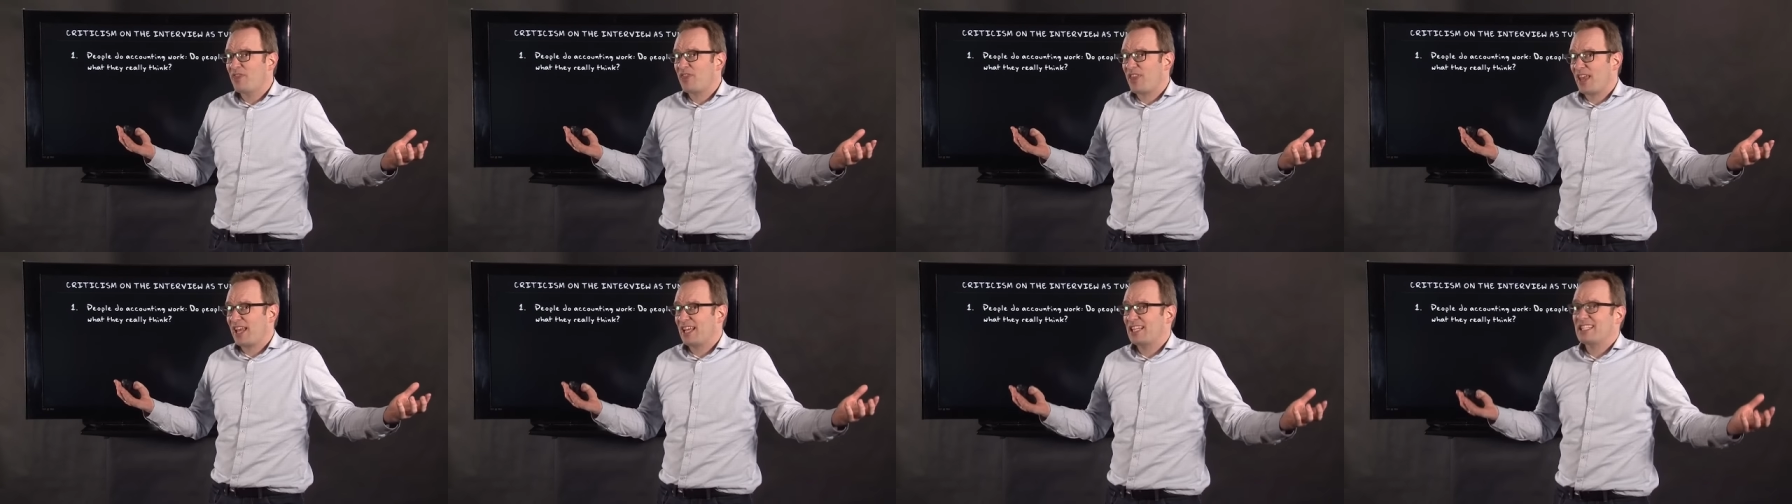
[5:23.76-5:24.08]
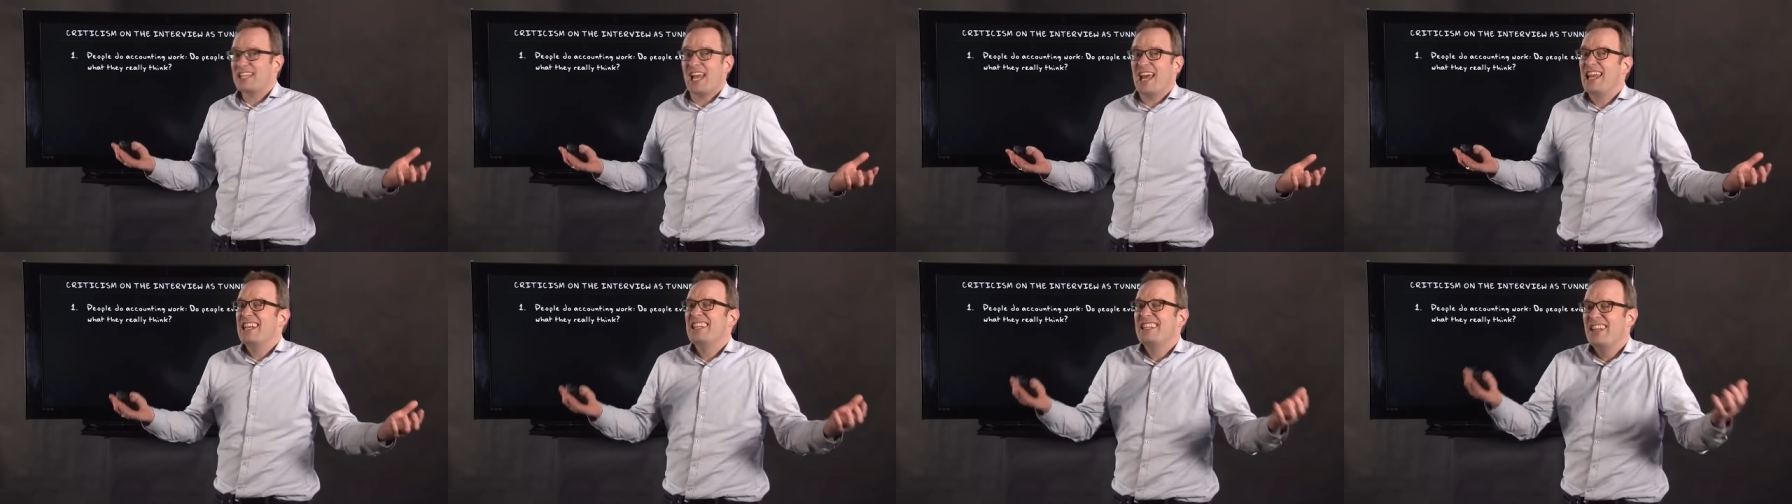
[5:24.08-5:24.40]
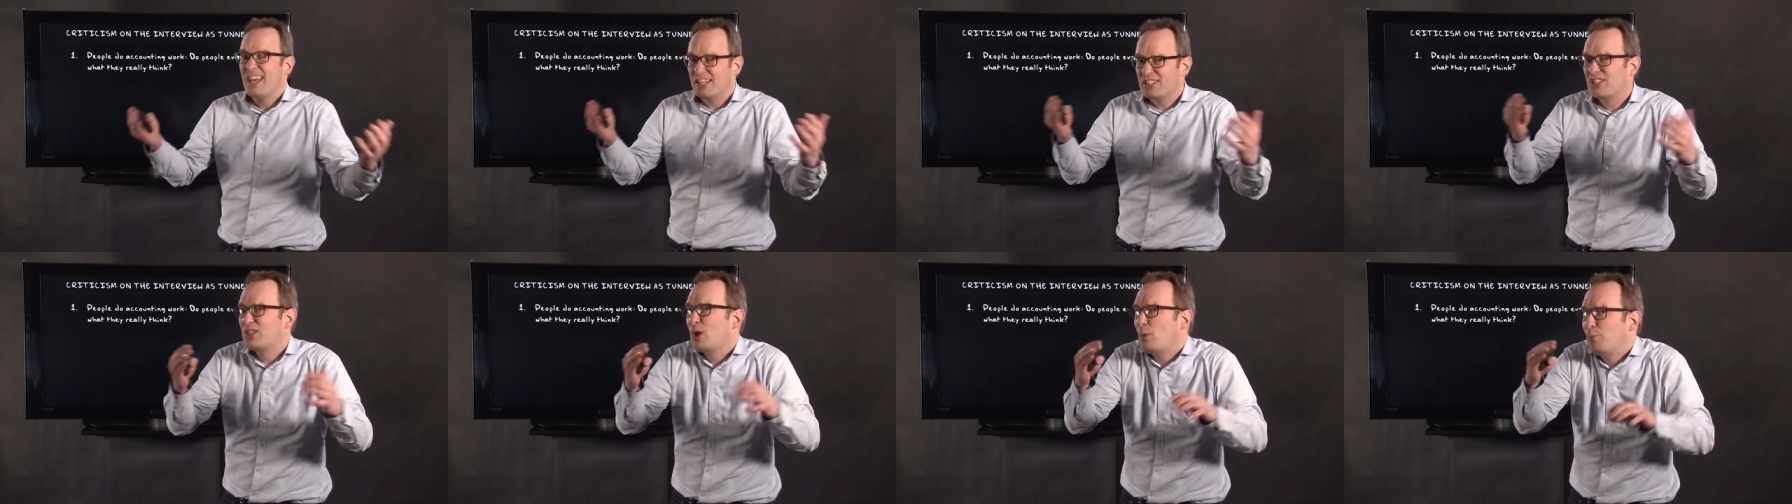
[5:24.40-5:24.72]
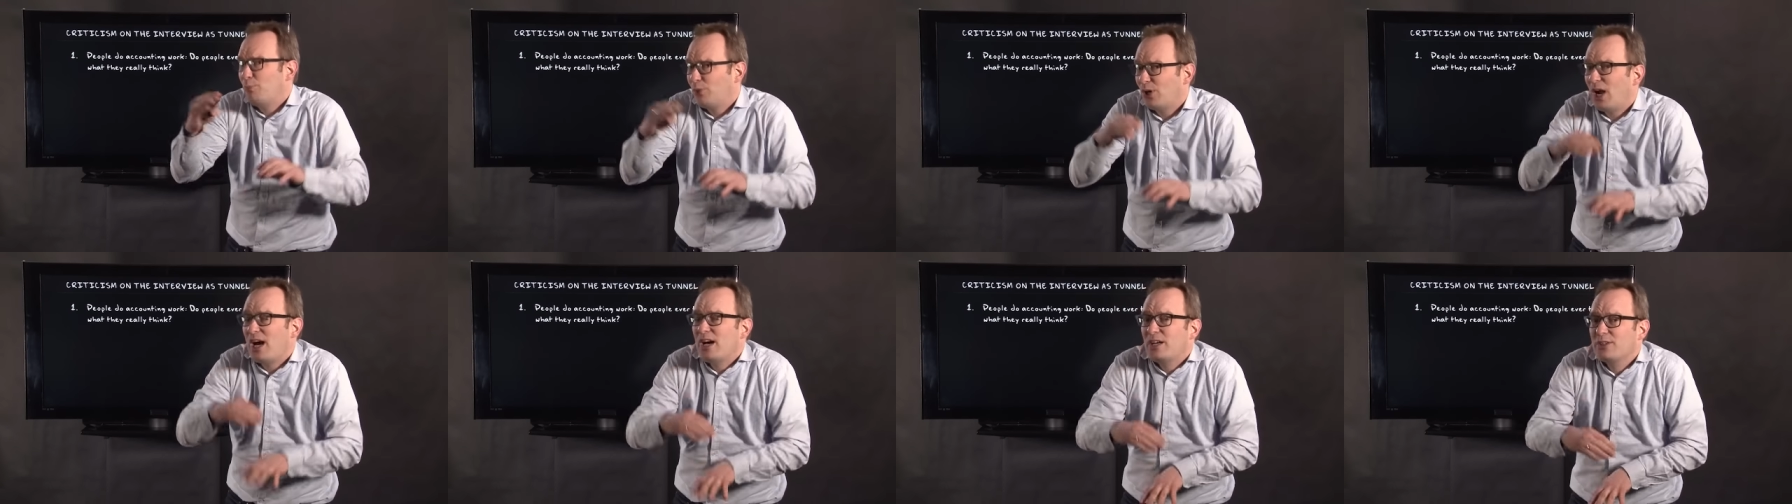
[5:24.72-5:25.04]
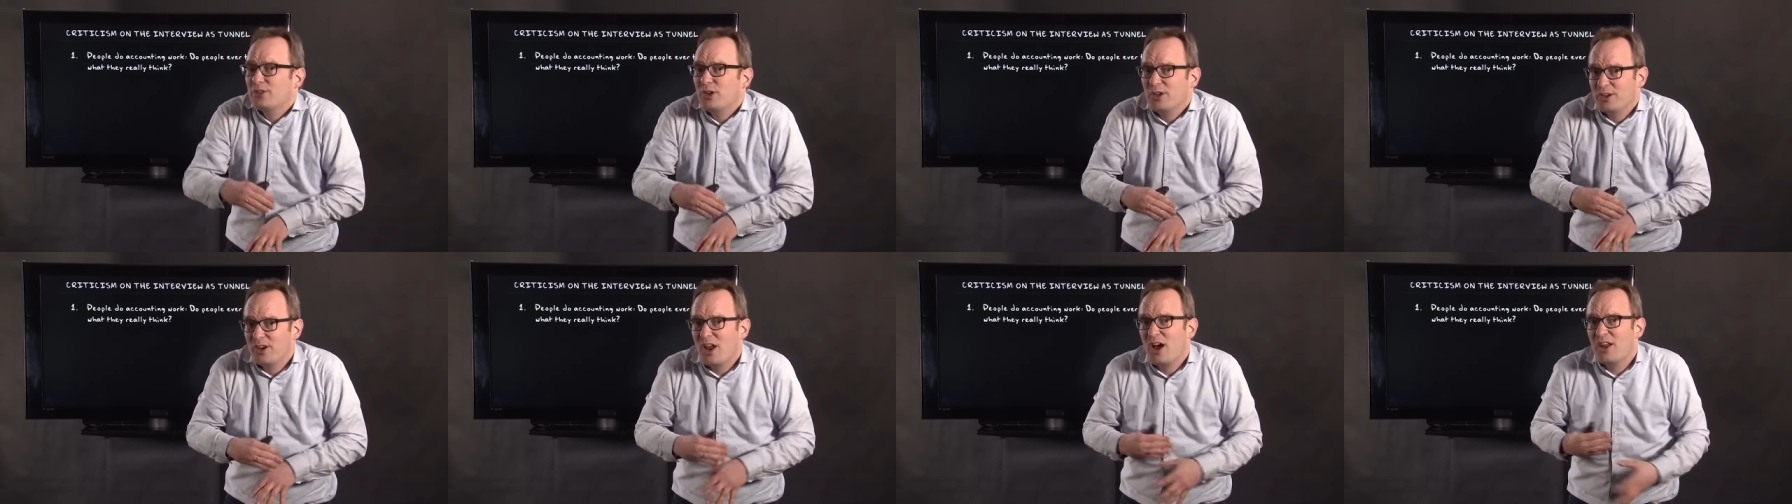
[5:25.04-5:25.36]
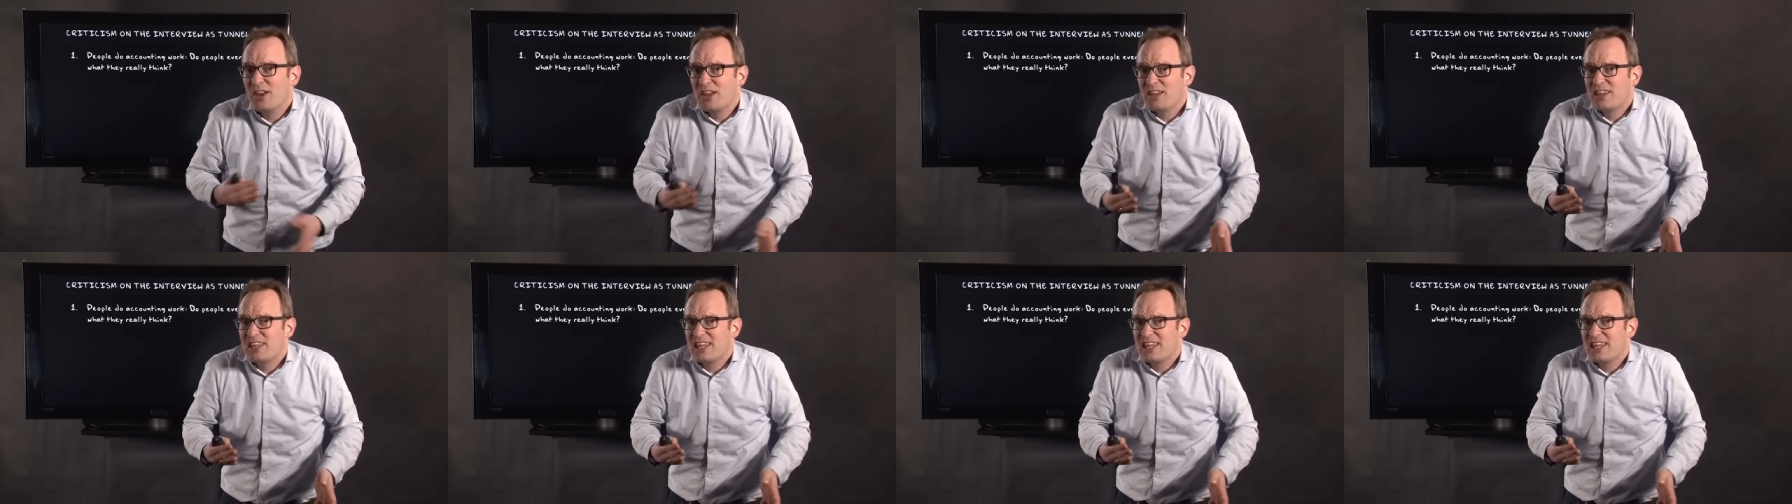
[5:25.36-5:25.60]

things and not so proud on other